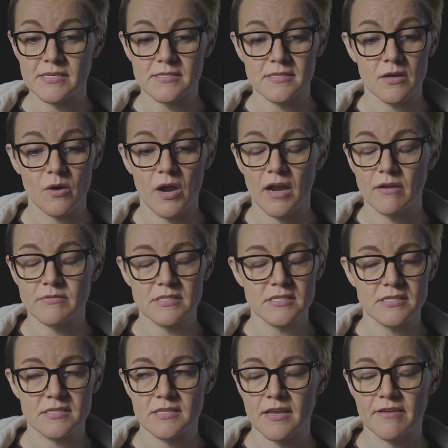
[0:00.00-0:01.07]
So I would
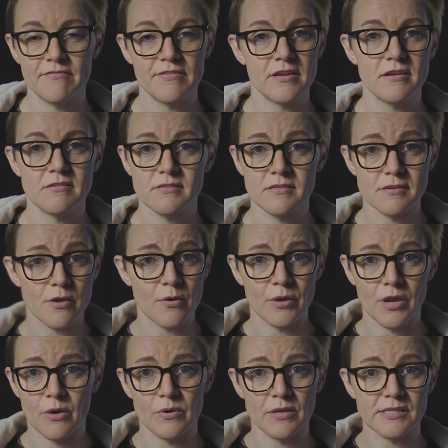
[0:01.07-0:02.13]
just say video is a
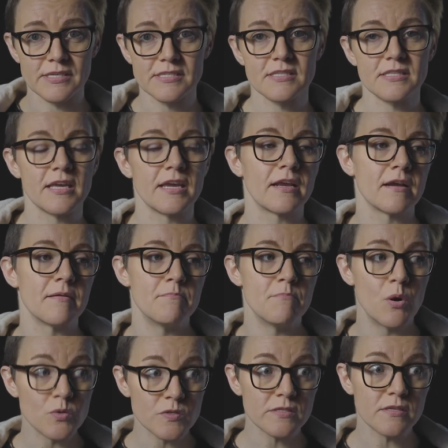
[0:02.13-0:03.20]
no-go on this thing,
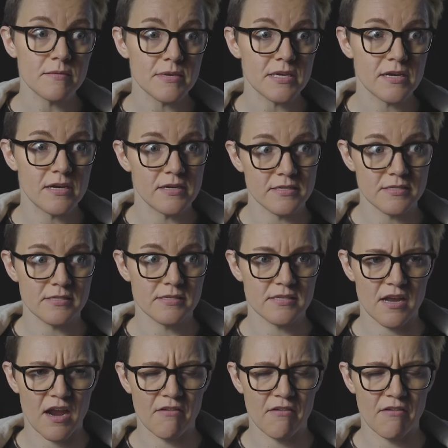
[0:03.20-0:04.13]
mostly because,